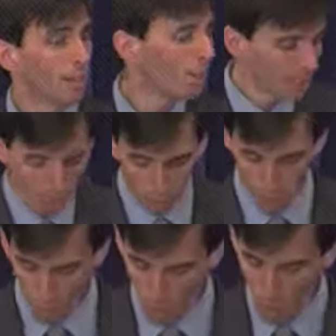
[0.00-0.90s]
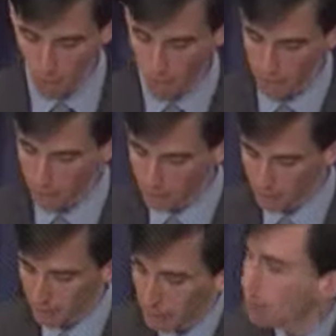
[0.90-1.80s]
Let me enlist you all in a
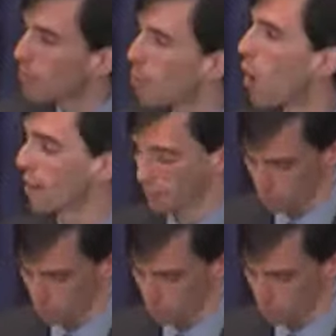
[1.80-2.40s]
little thought